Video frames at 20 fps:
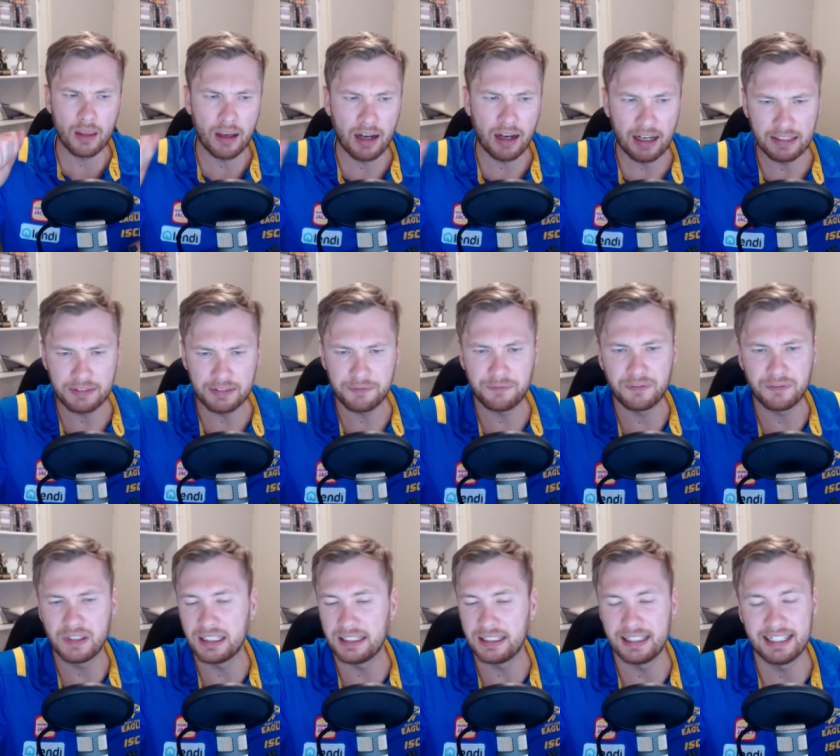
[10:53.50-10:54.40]
I,
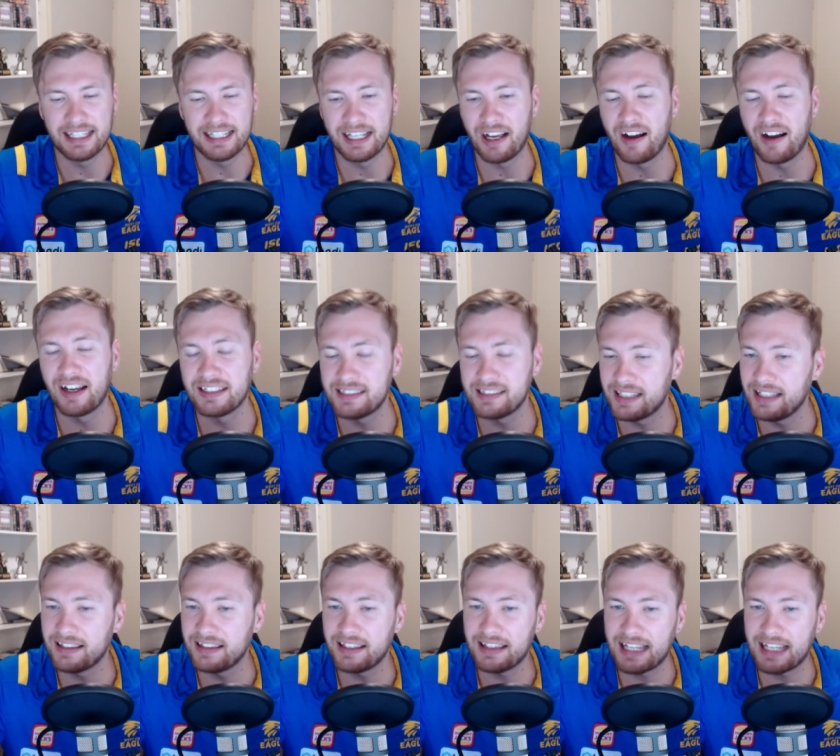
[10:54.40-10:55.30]
I see
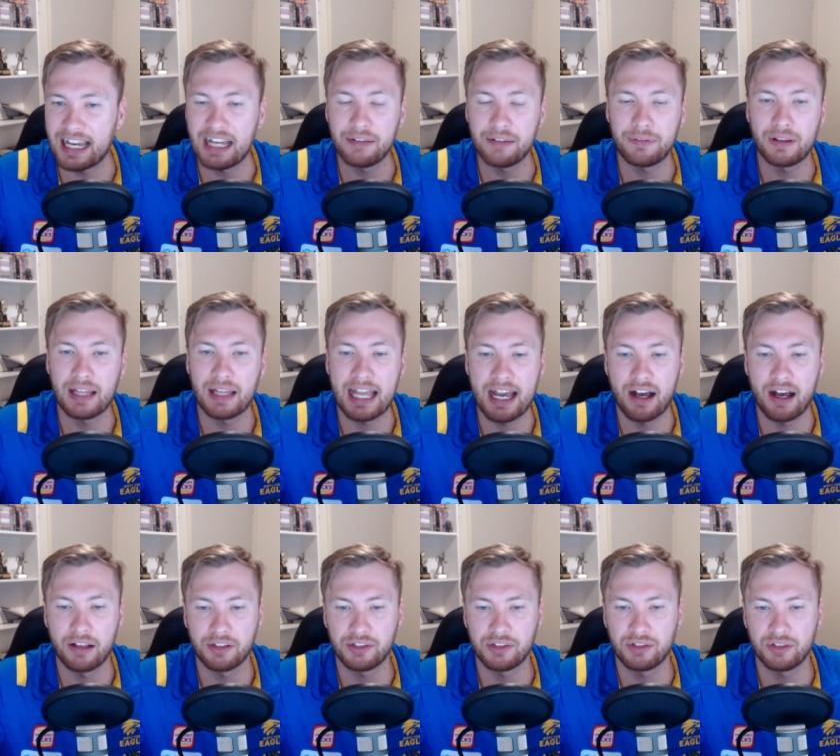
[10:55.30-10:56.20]
that the AFL
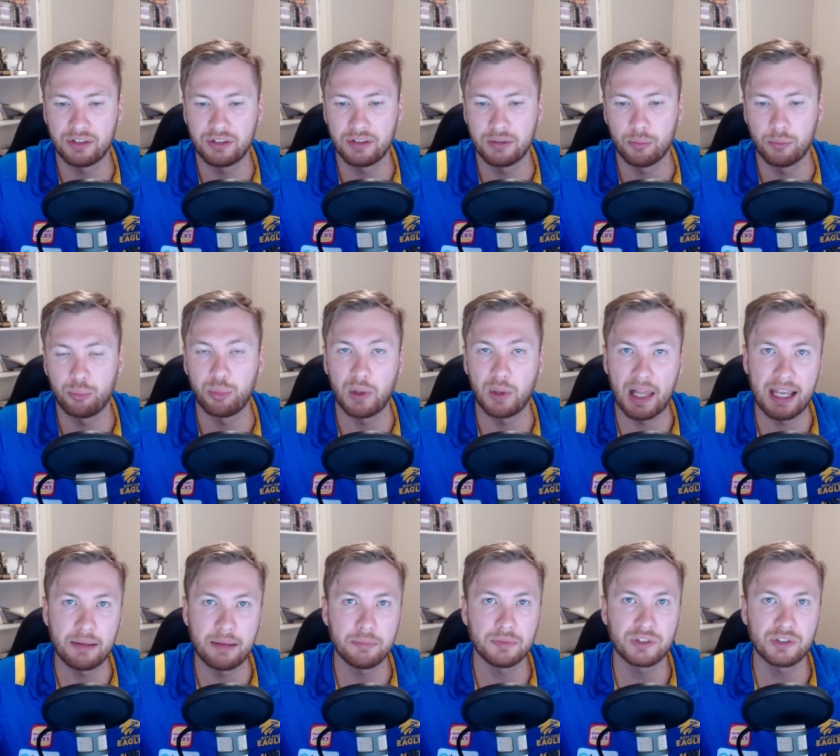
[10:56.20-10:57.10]
House
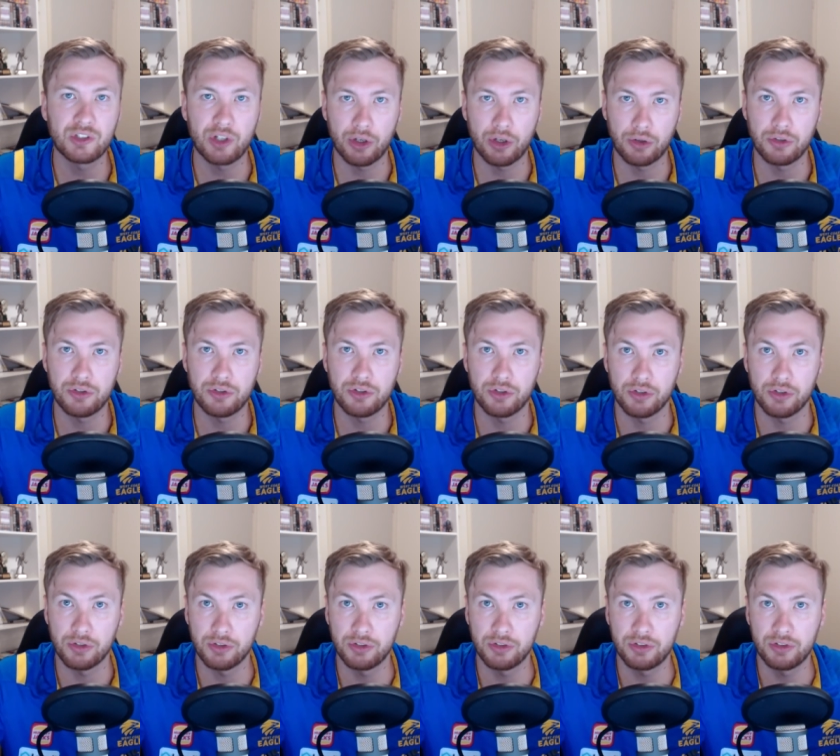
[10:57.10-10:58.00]
blames
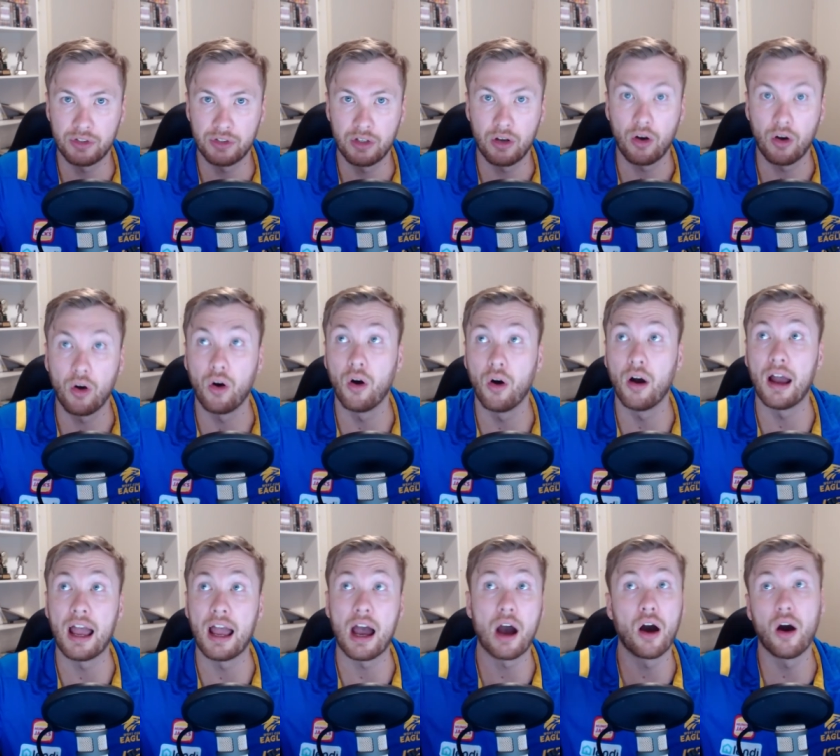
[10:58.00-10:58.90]
coaches
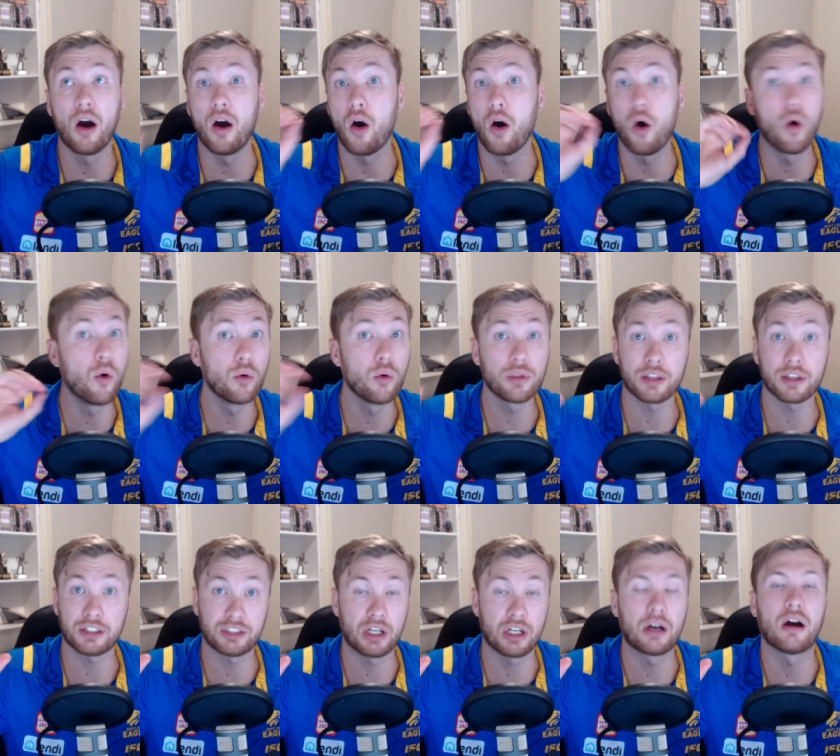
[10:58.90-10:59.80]
all the
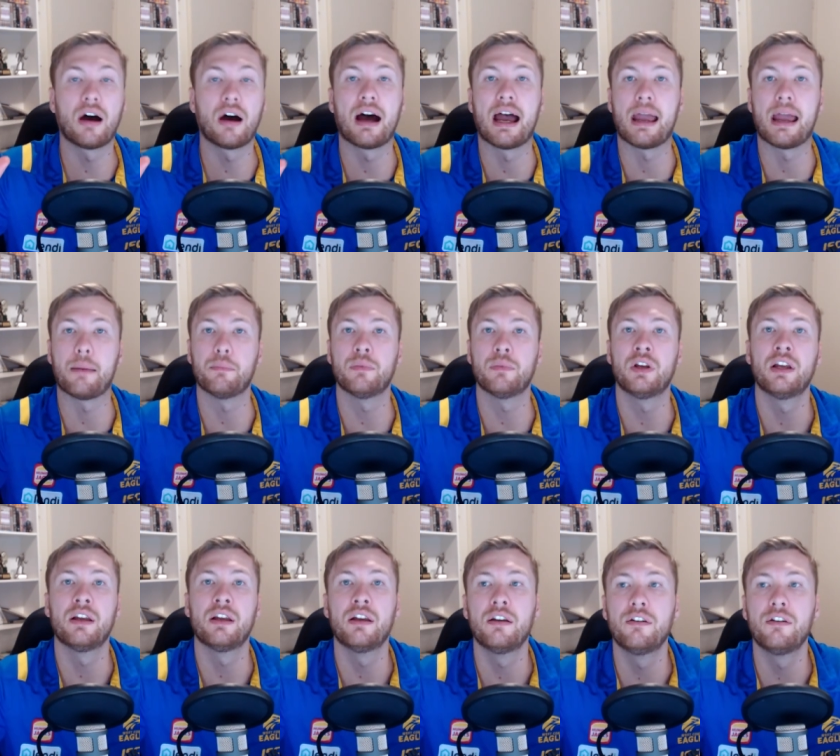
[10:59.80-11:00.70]
time
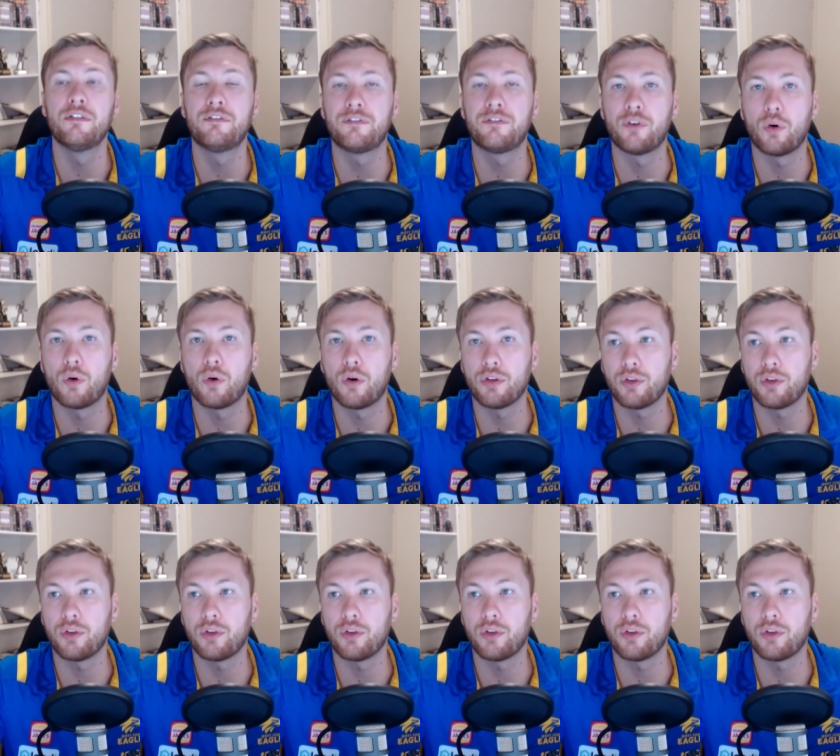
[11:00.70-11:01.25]
for